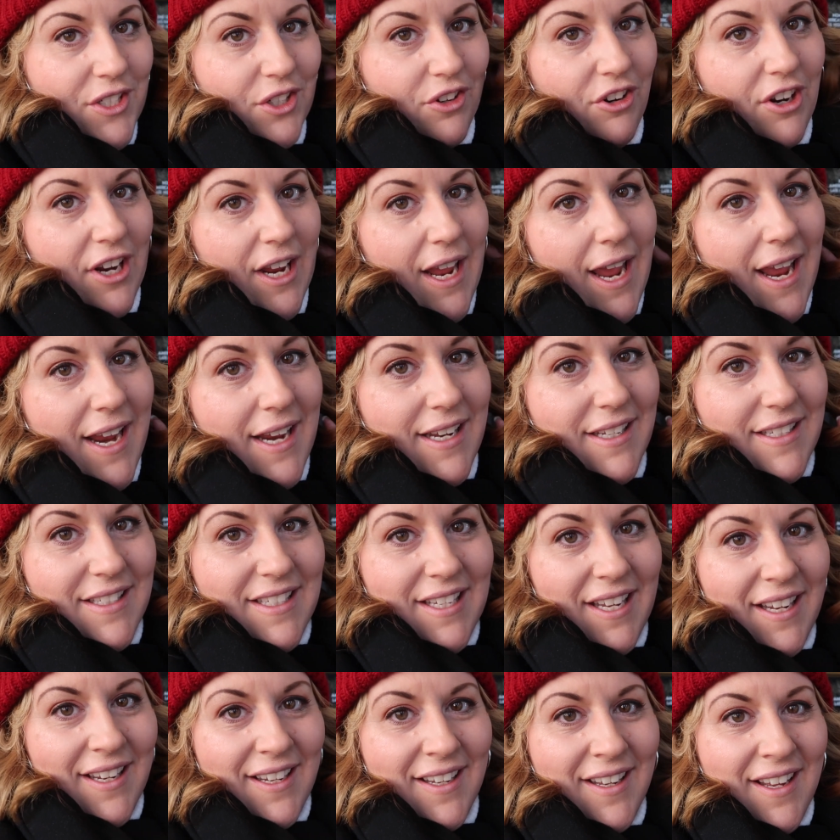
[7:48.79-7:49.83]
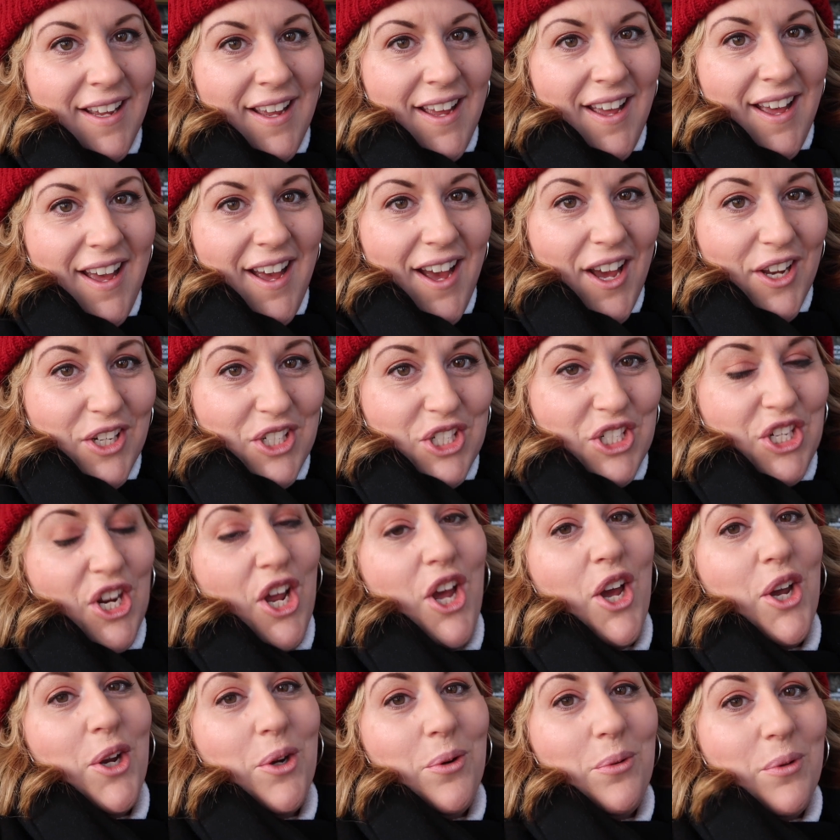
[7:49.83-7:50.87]
to create a
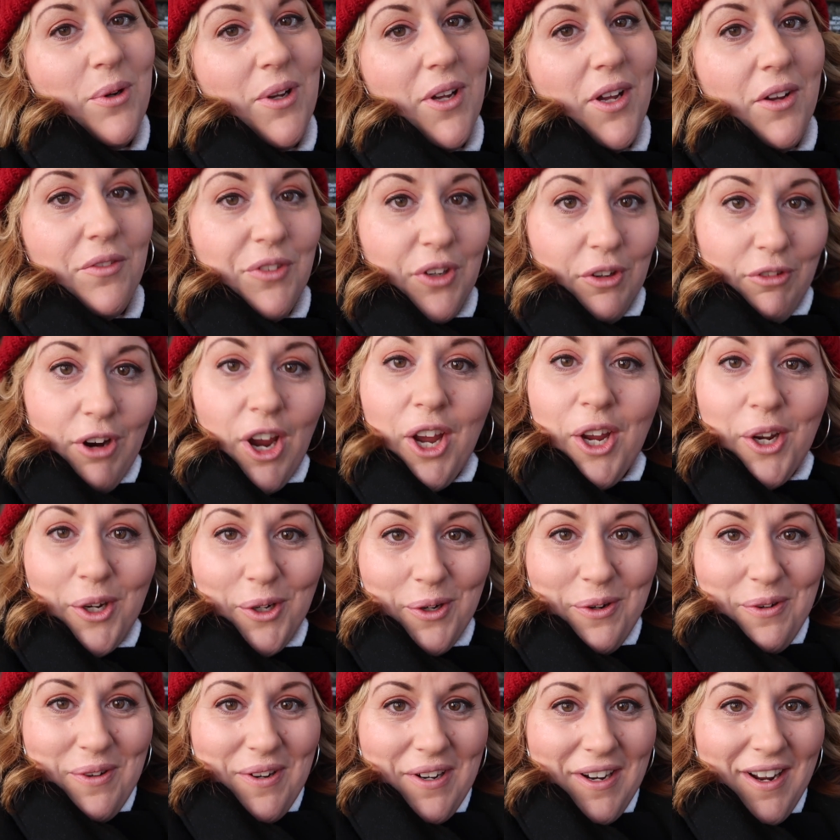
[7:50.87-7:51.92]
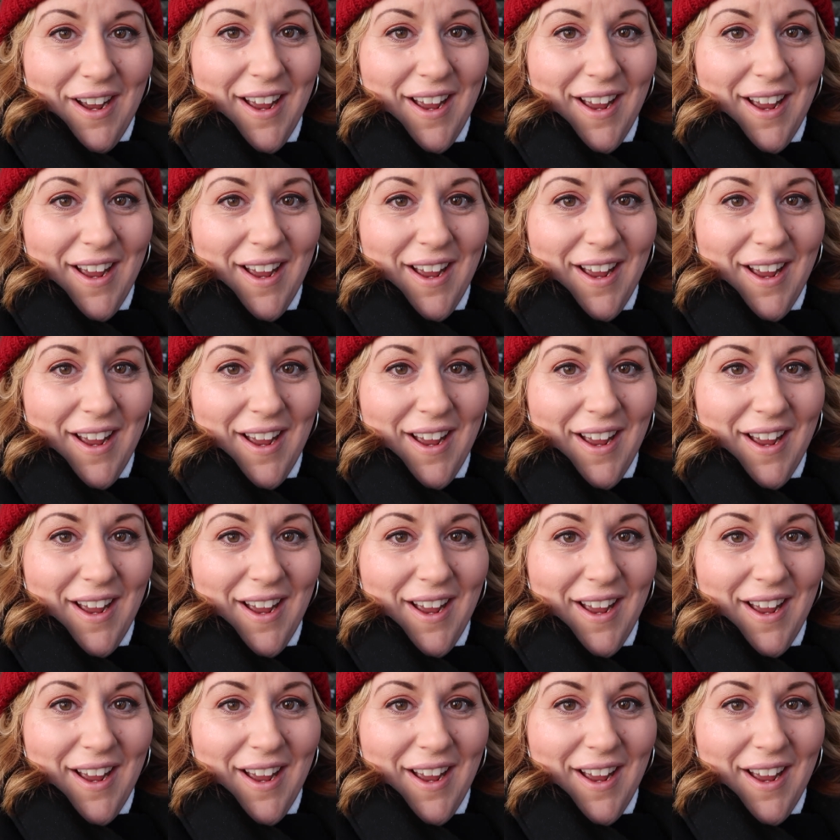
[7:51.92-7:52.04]
show of your own